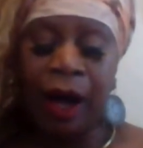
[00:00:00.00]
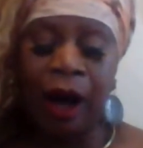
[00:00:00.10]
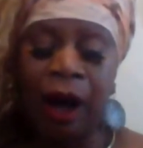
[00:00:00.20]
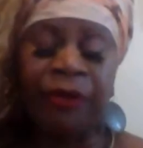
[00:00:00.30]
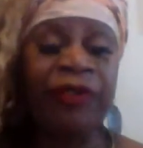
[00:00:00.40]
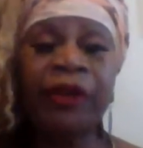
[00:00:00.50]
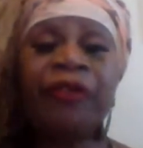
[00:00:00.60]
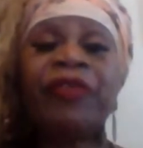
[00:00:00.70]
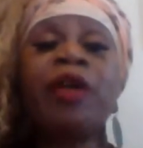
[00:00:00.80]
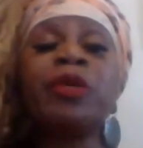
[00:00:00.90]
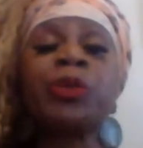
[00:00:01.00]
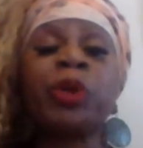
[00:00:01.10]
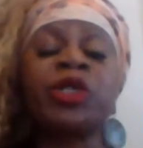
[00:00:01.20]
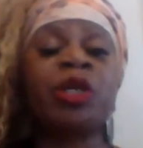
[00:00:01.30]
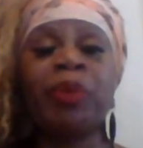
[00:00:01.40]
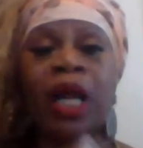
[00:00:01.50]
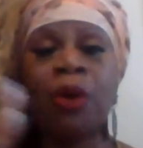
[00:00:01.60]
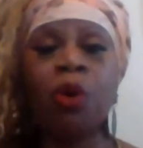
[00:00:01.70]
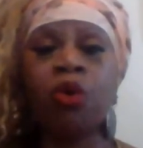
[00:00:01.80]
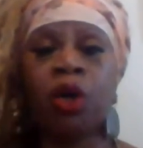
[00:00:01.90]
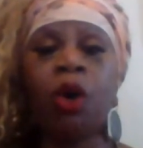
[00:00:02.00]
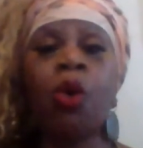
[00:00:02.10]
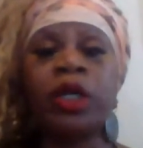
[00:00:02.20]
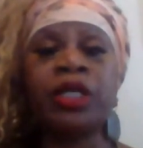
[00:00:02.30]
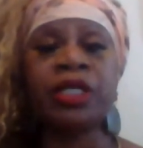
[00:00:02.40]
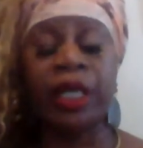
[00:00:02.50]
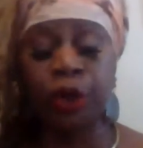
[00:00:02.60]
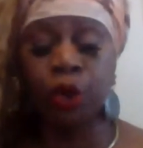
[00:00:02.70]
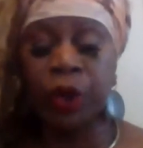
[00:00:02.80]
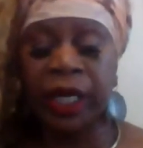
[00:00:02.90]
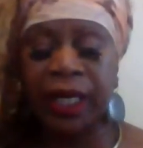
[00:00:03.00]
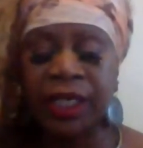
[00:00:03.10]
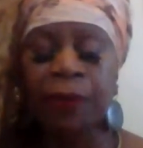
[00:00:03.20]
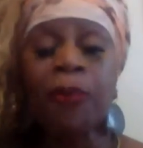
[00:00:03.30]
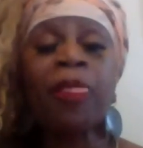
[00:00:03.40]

A very famous person, but I won't go on to say who it is.